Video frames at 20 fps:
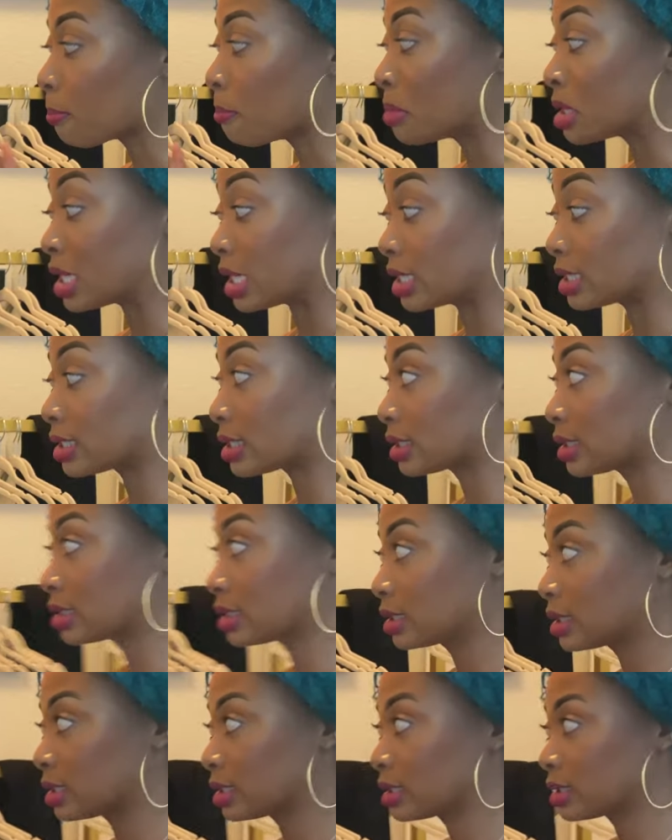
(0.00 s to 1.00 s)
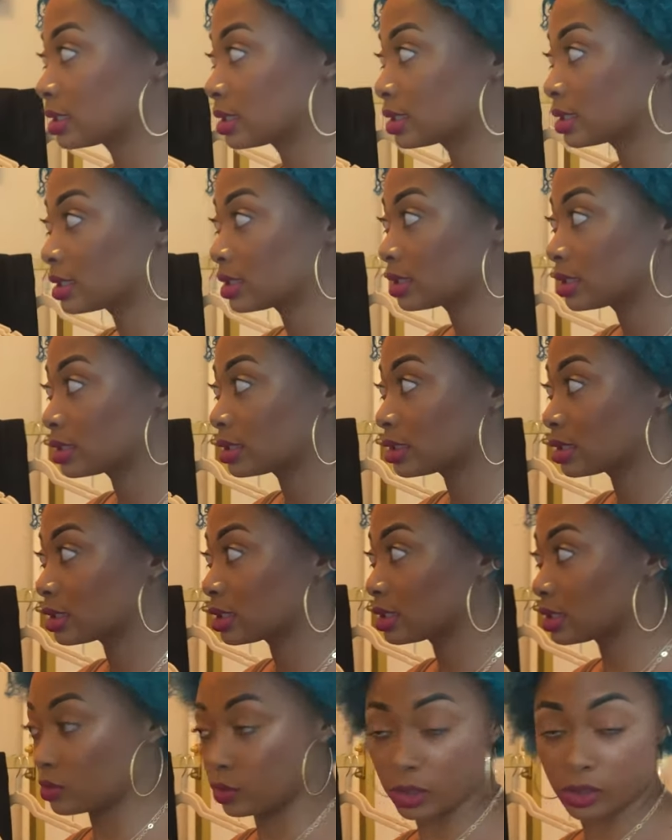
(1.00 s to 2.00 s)
but
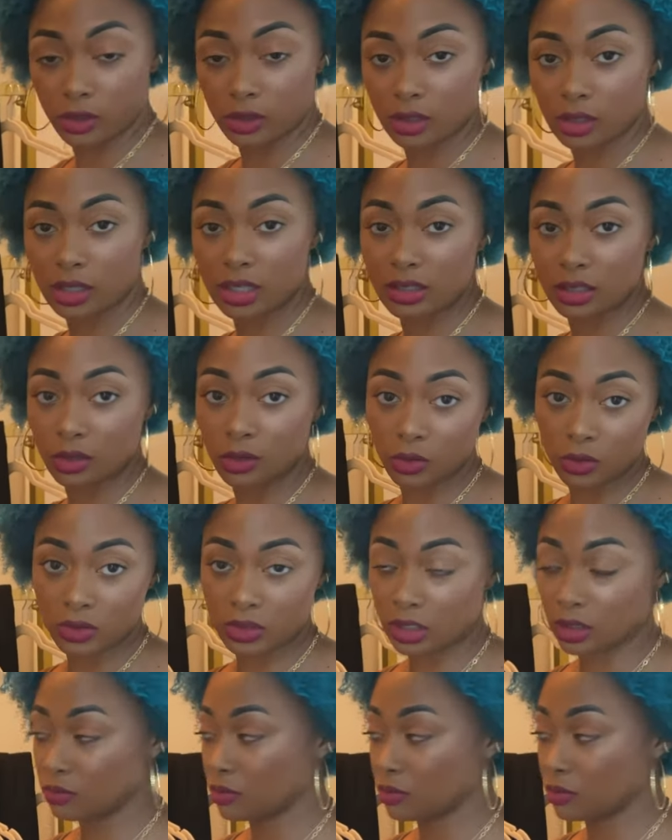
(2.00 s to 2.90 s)
it's worth it because it holds up.